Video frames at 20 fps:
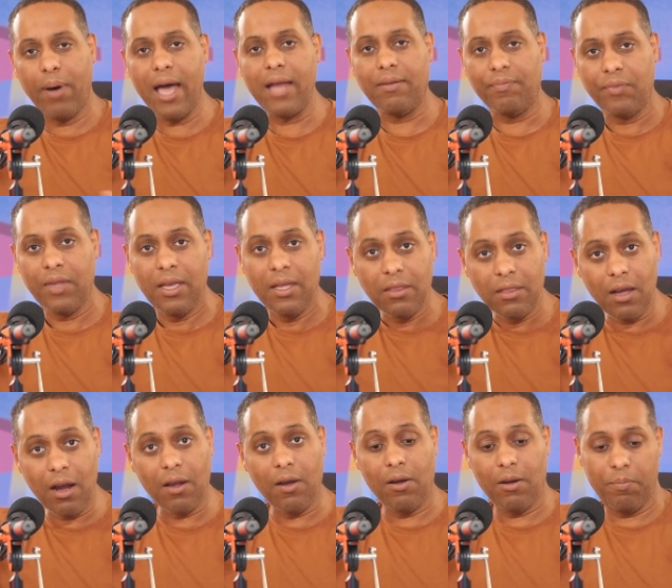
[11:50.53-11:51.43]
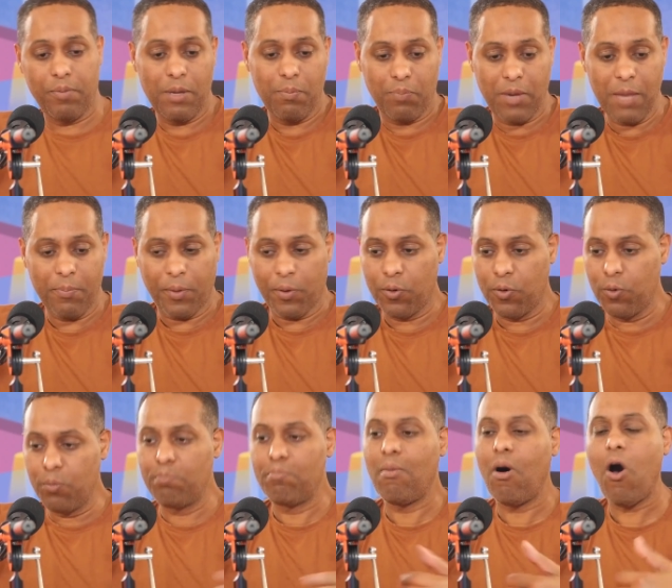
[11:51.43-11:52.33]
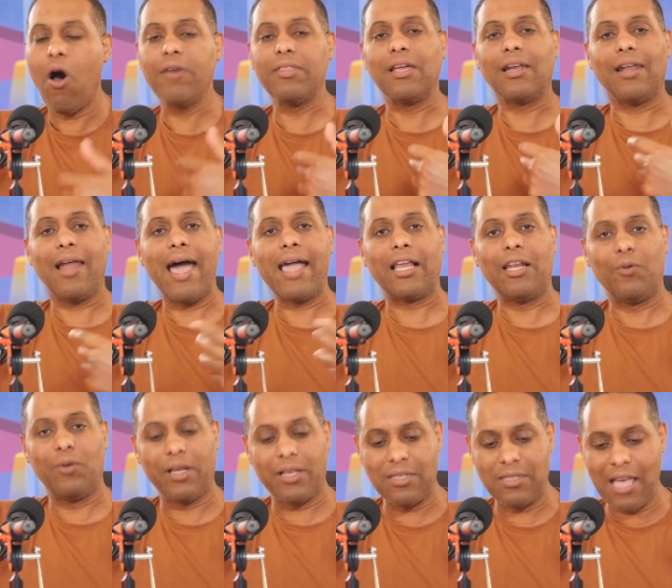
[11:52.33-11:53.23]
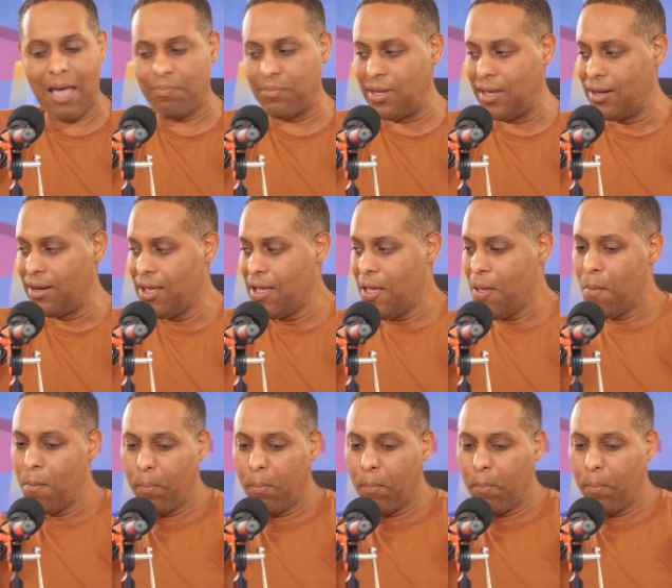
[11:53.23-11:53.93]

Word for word: But there are going to be people who more than likely will accept it.